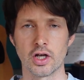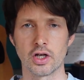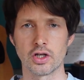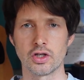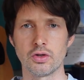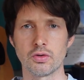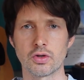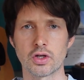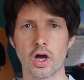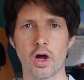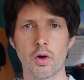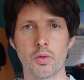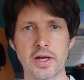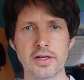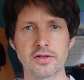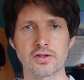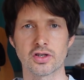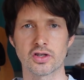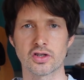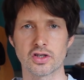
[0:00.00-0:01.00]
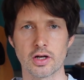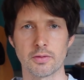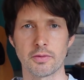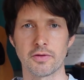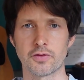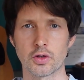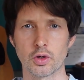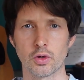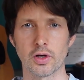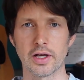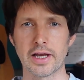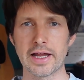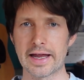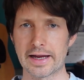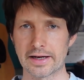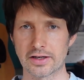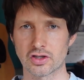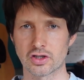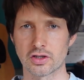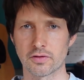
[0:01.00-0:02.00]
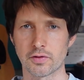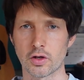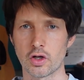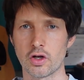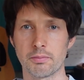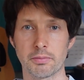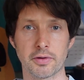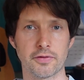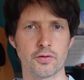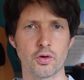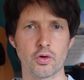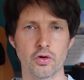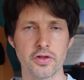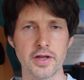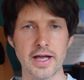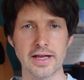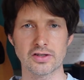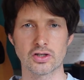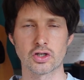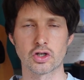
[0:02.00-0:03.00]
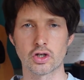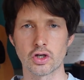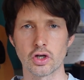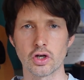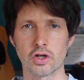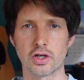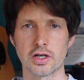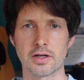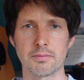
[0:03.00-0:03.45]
you go into some of your licks you've learned before, and that's good.